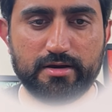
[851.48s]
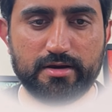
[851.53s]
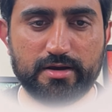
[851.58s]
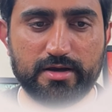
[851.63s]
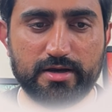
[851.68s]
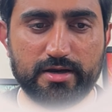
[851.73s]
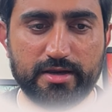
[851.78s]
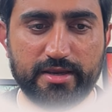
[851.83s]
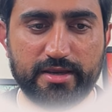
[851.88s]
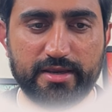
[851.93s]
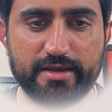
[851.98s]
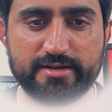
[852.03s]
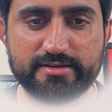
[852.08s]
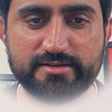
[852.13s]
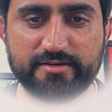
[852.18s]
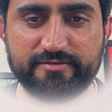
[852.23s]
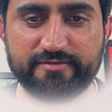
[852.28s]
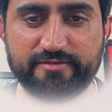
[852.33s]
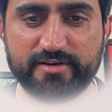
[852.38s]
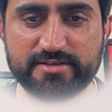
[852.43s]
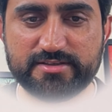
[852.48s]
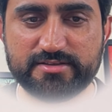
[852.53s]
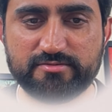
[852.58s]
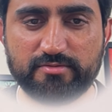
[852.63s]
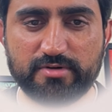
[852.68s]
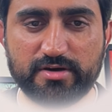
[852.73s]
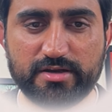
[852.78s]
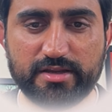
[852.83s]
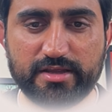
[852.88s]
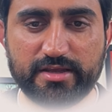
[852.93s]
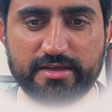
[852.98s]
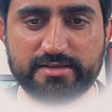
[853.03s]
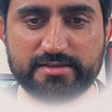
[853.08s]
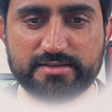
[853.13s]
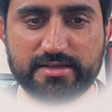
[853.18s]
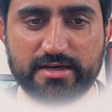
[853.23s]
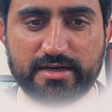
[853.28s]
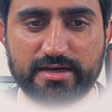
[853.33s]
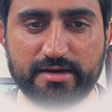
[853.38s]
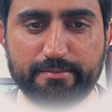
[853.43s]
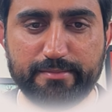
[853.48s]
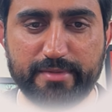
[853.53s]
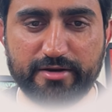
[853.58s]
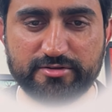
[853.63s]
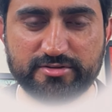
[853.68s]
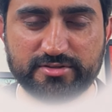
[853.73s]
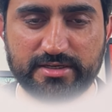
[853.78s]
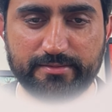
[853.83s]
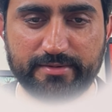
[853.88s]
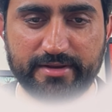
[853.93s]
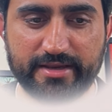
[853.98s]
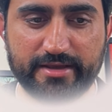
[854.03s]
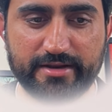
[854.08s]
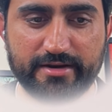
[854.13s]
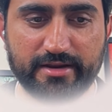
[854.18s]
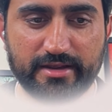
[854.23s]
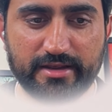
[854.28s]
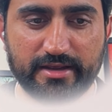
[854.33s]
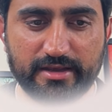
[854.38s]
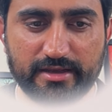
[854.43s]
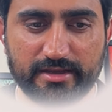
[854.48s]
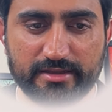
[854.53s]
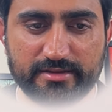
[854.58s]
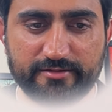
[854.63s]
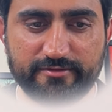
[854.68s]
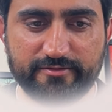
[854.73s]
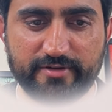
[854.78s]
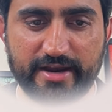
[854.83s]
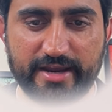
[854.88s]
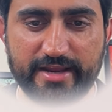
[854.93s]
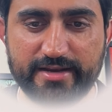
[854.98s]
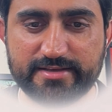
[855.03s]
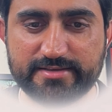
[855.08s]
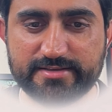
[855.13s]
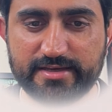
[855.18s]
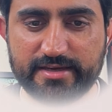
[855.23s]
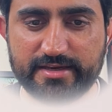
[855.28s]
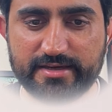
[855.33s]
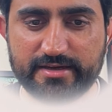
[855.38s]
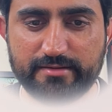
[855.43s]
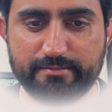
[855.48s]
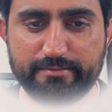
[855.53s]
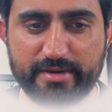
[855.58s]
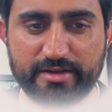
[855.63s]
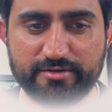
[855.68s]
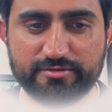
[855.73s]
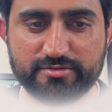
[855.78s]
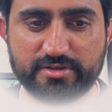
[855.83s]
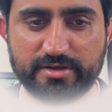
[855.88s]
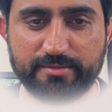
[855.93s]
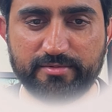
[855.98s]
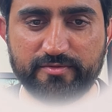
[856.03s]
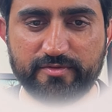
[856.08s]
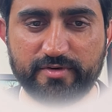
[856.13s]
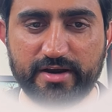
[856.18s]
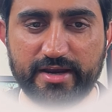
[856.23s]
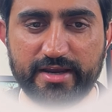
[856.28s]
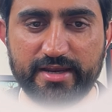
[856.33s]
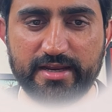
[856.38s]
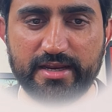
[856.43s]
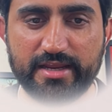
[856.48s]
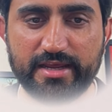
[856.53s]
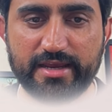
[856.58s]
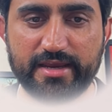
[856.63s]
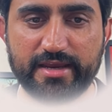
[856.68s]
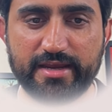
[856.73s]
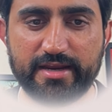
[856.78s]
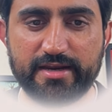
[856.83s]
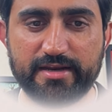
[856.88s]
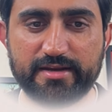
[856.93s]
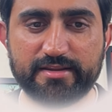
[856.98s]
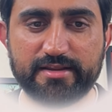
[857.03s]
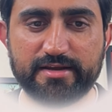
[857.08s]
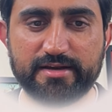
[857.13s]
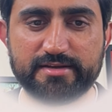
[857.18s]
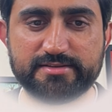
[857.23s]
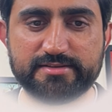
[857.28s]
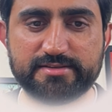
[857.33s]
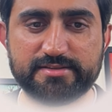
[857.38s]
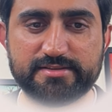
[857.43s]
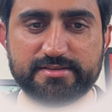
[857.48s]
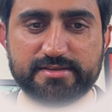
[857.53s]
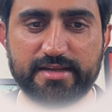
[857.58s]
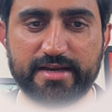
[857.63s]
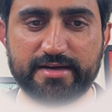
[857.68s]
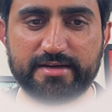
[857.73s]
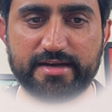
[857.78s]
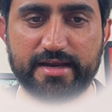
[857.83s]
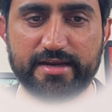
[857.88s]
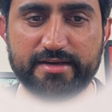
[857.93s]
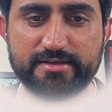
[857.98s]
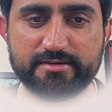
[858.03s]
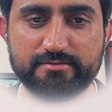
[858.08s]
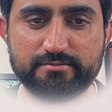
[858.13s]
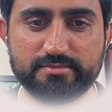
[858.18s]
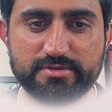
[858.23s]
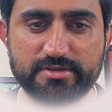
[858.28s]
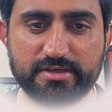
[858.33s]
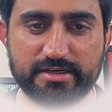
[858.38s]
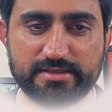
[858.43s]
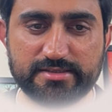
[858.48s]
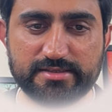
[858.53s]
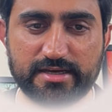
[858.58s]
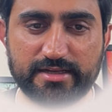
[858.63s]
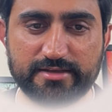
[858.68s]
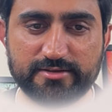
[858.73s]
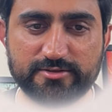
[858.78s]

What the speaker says: Here is the first one is the manuscript. Here the file is here, manuscript file, and the select item is